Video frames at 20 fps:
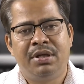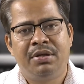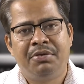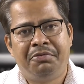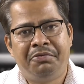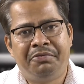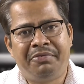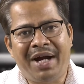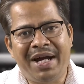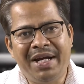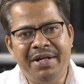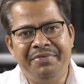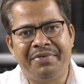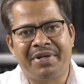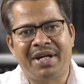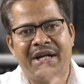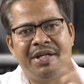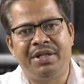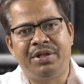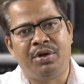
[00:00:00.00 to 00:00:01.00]
wide
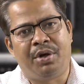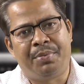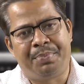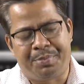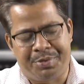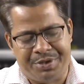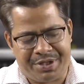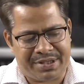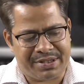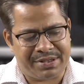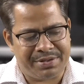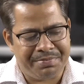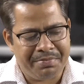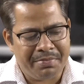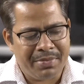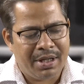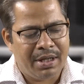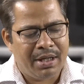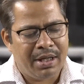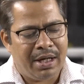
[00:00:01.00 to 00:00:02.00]
variety of products
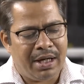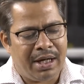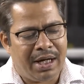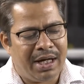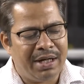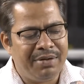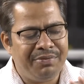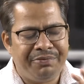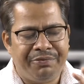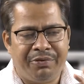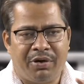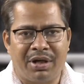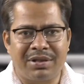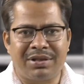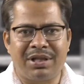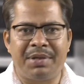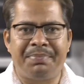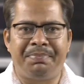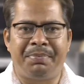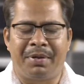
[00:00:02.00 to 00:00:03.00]
and for
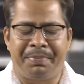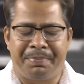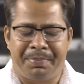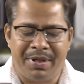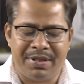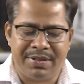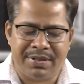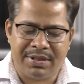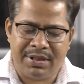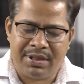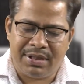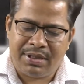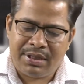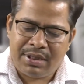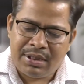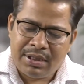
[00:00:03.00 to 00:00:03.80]
that purpose uh,